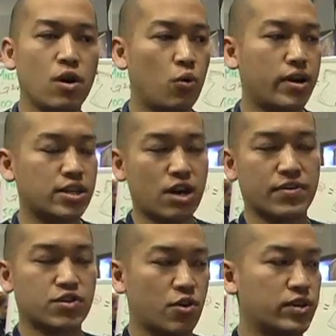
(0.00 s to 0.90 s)
We also have
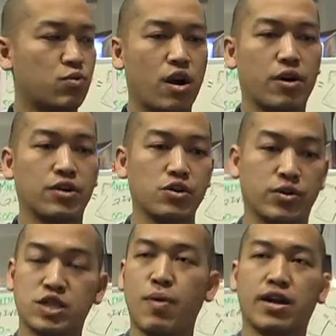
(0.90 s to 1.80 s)
a service where you
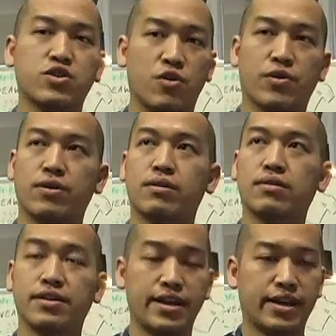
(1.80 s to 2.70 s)
can spawn a
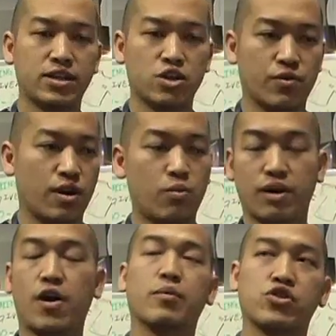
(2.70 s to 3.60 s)
dedicated server on one
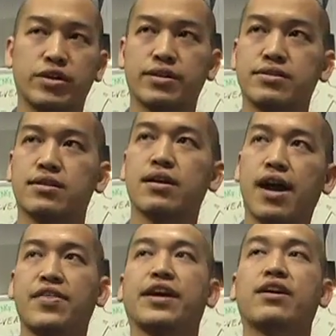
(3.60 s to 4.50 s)
of our machines,
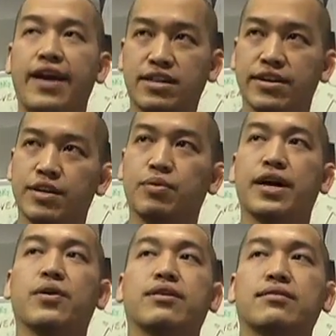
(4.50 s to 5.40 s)
and then connect in to
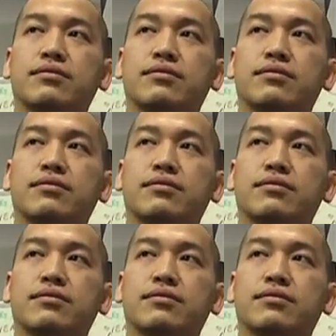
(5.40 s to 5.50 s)
play to it.